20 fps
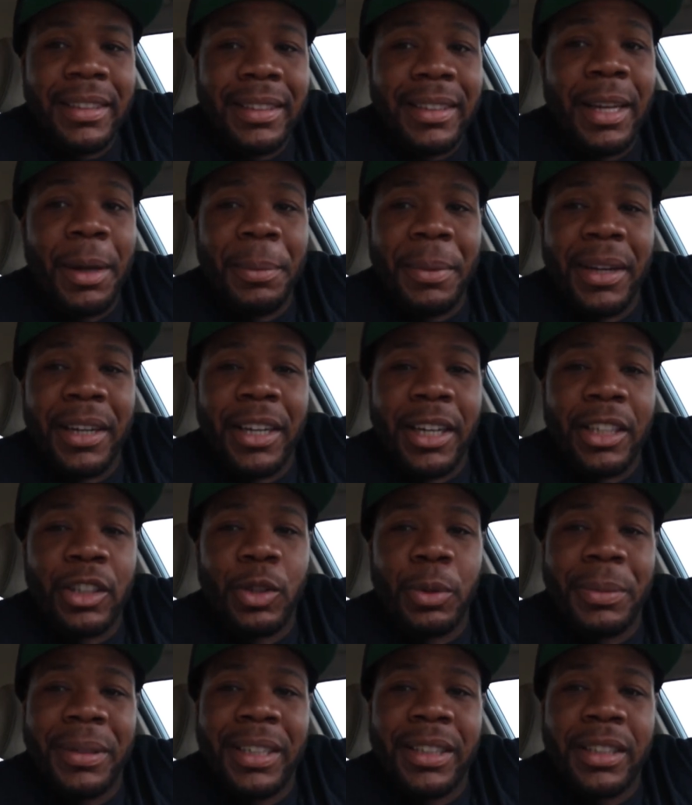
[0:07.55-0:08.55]
That'll be a good
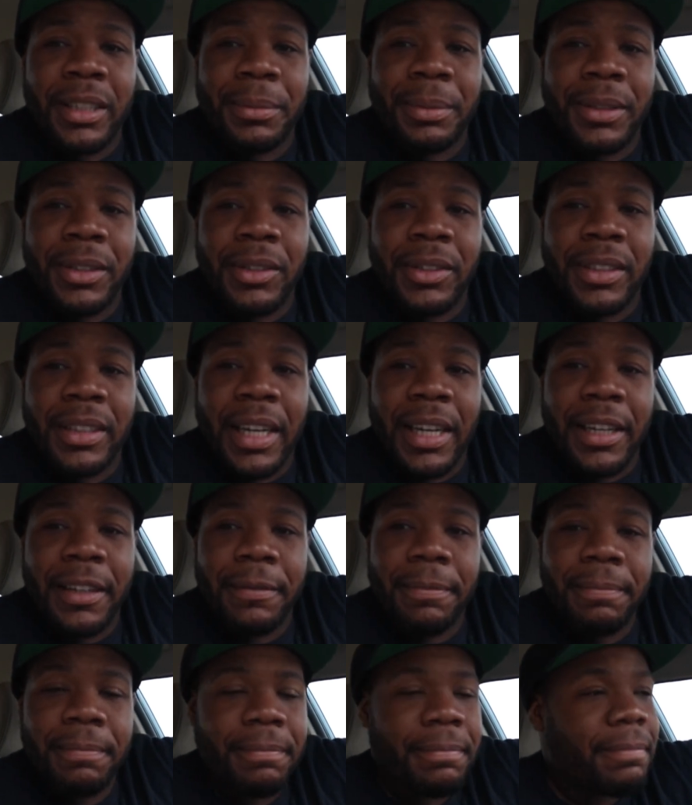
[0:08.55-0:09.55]
two-minute tip Tuesday.
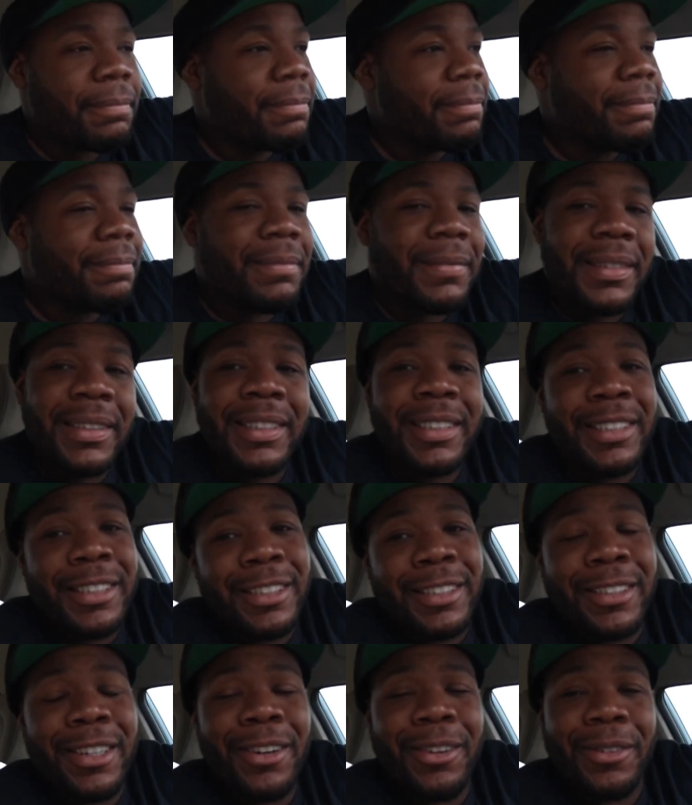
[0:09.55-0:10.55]

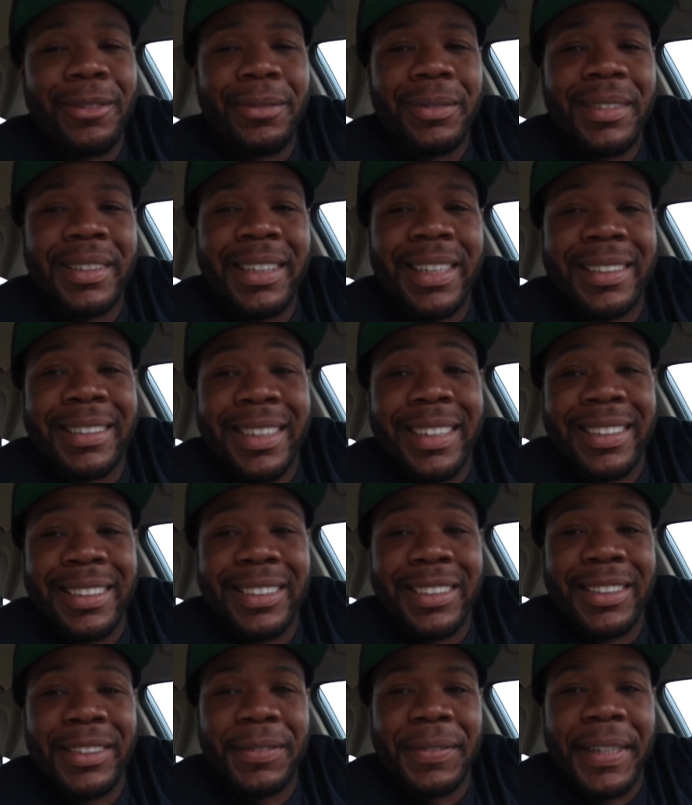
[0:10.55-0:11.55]
So, let's get
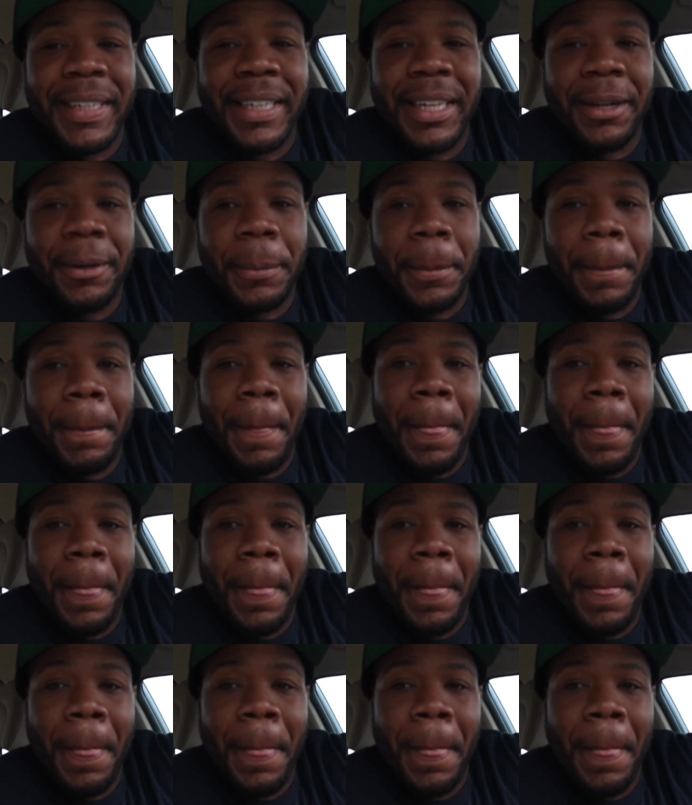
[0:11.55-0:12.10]
into this video.